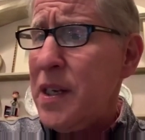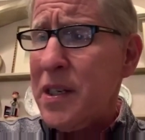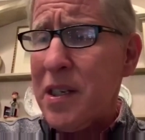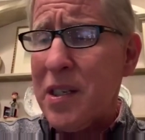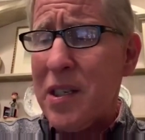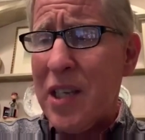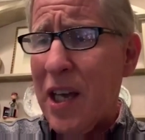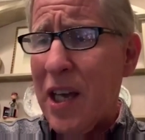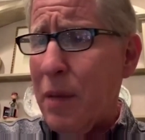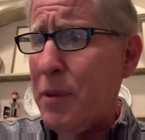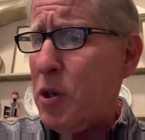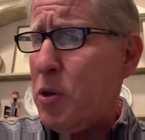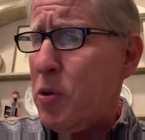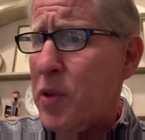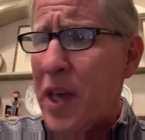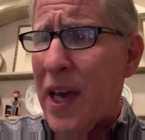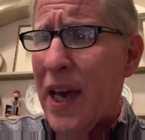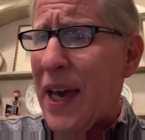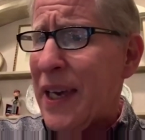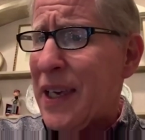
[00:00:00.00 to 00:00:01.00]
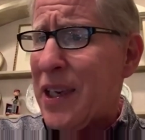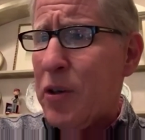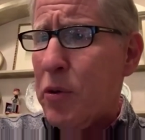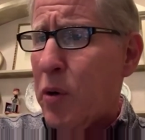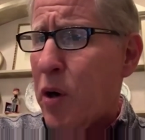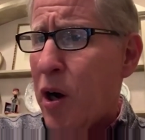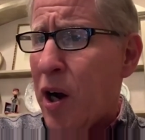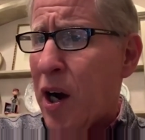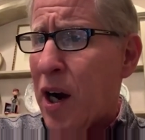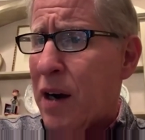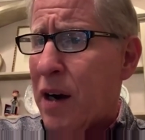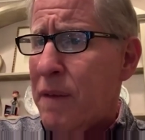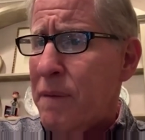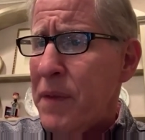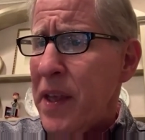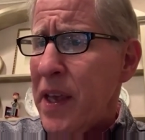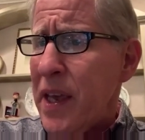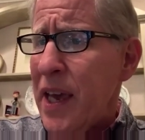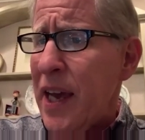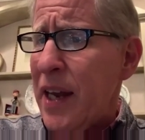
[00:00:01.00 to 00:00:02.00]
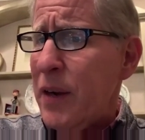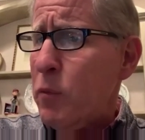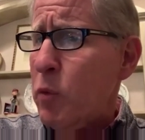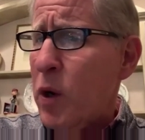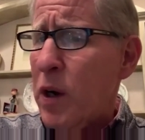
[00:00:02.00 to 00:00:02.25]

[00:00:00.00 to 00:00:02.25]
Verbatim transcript: just tell me who the heck you are and